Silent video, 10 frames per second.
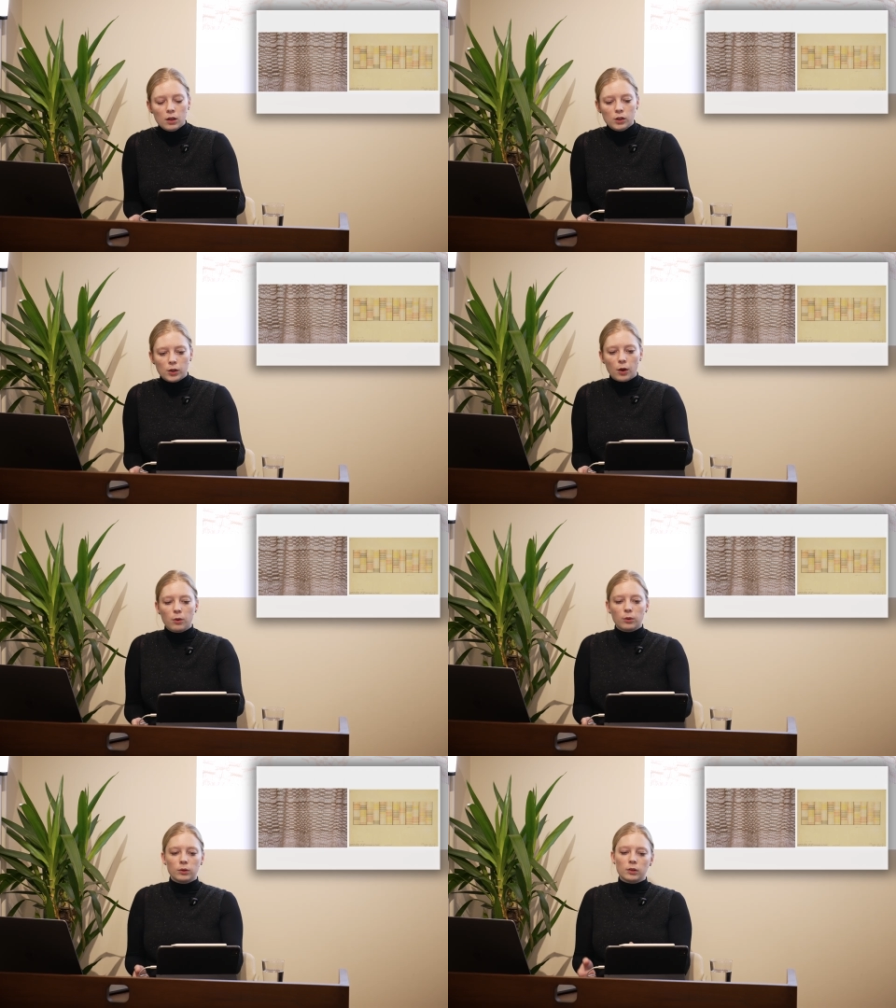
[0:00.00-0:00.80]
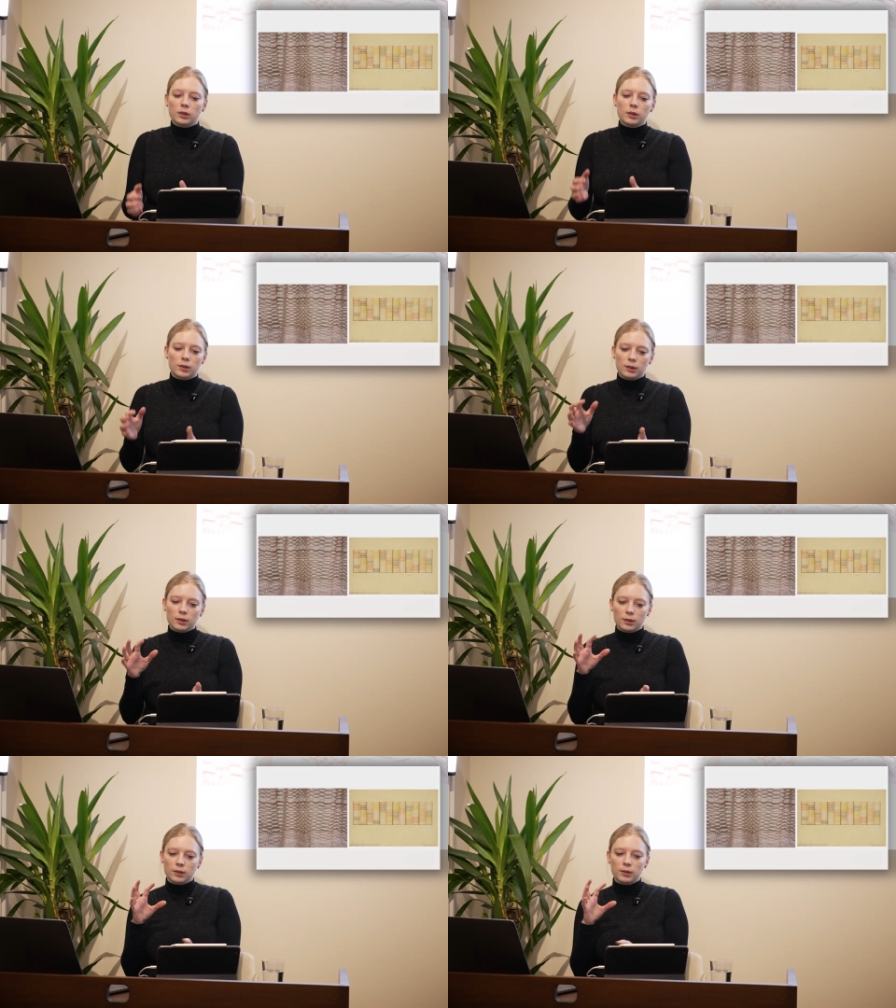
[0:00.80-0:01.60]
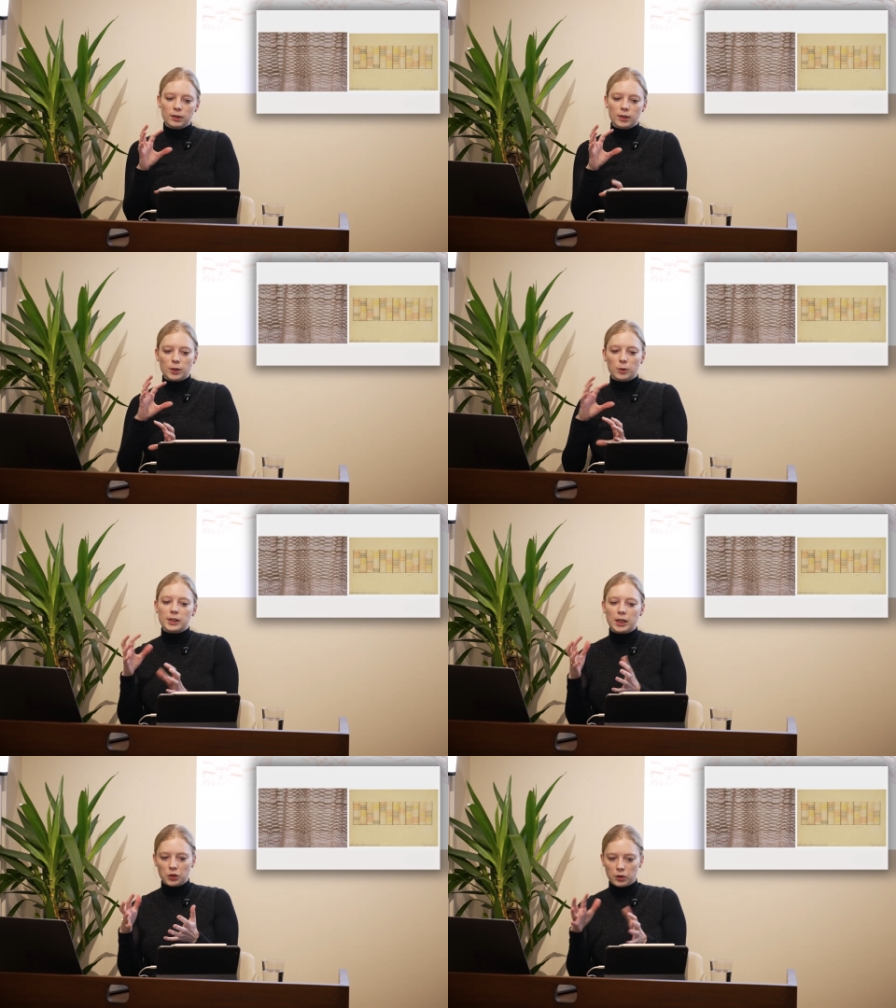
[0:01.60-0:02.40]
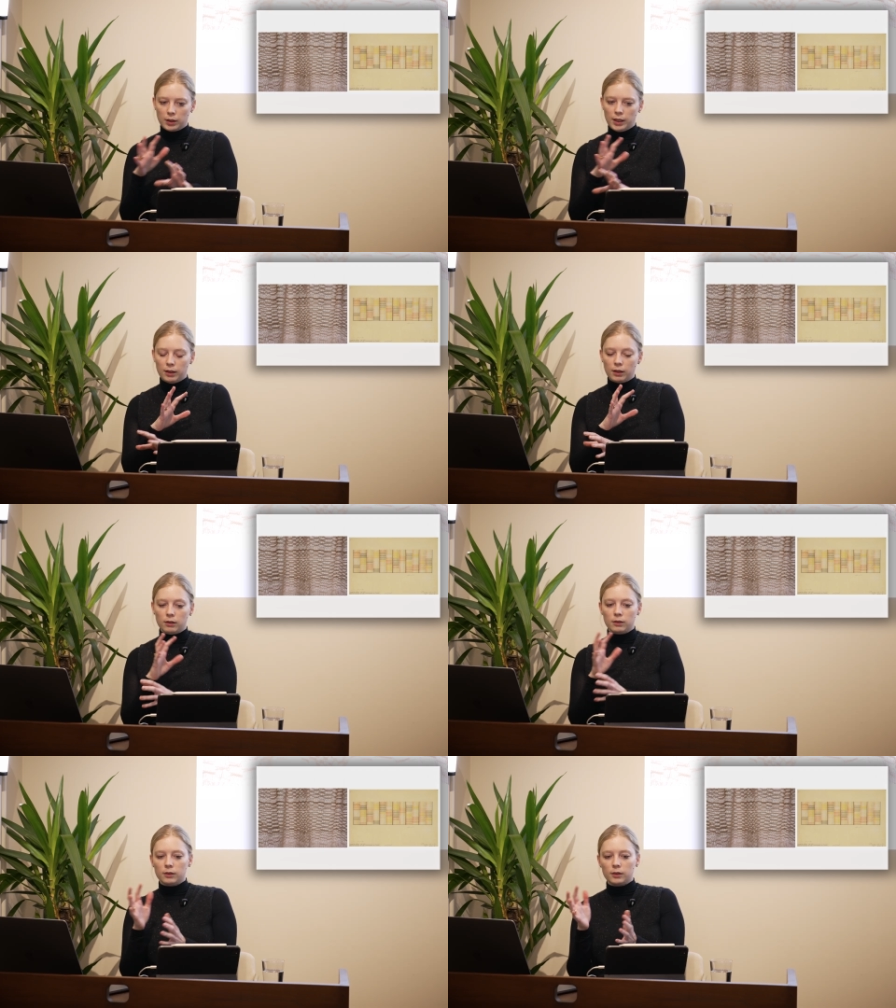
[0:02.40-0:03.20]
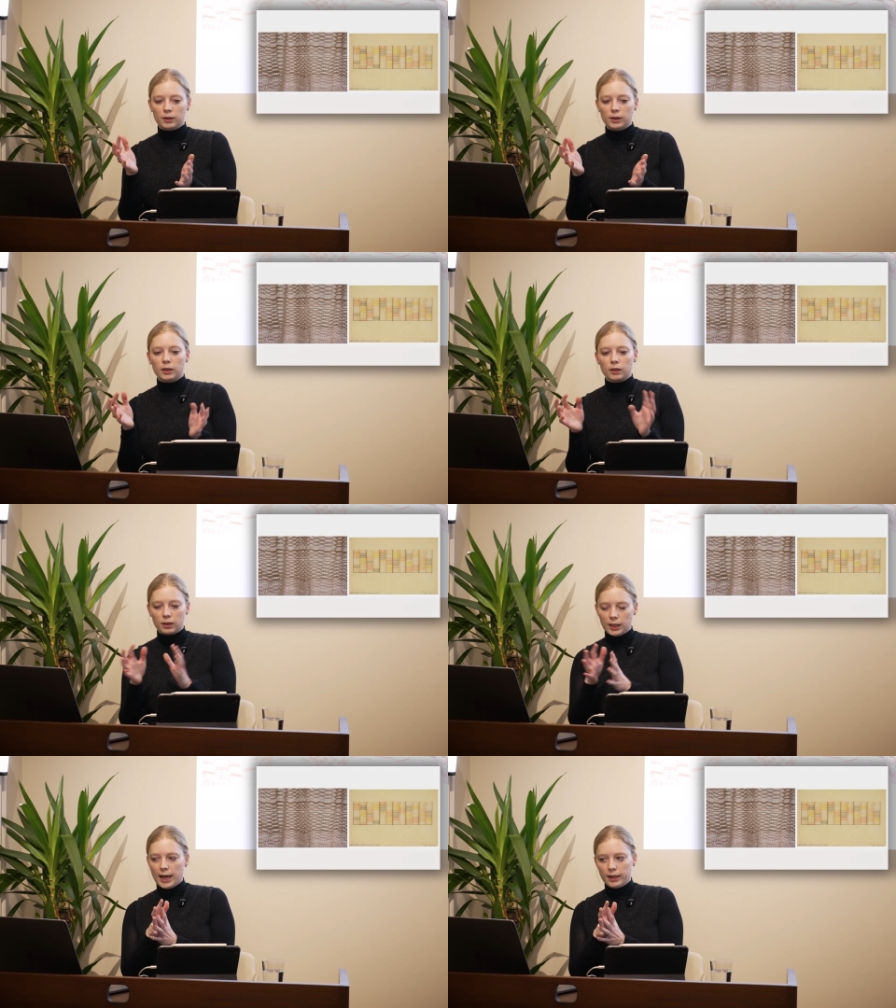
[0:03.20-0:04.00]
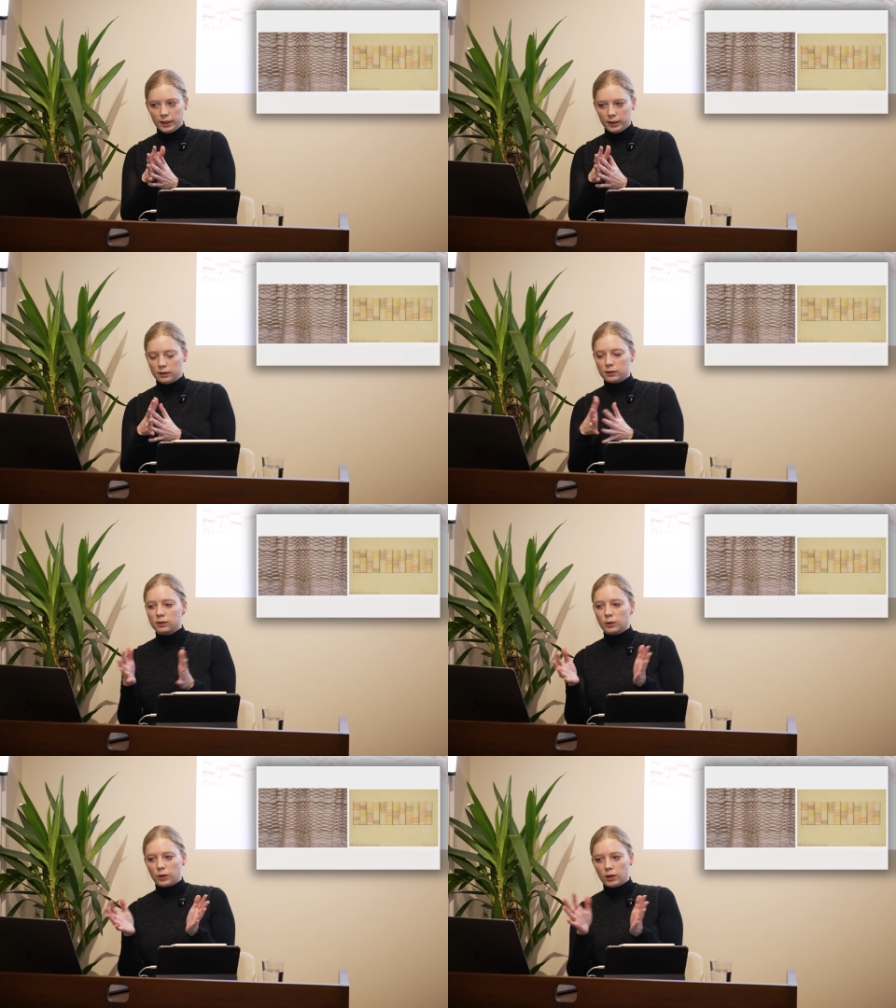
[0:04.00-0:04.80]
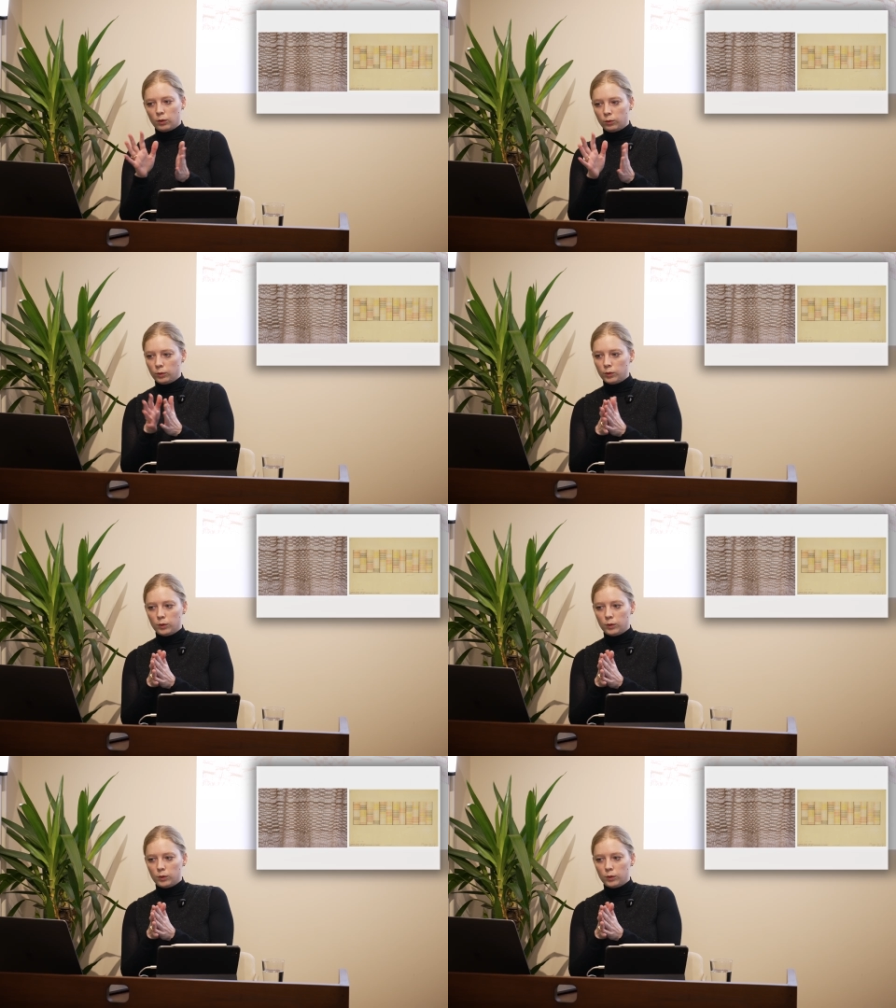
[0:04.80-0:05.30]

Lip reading: So essentially the cladding or the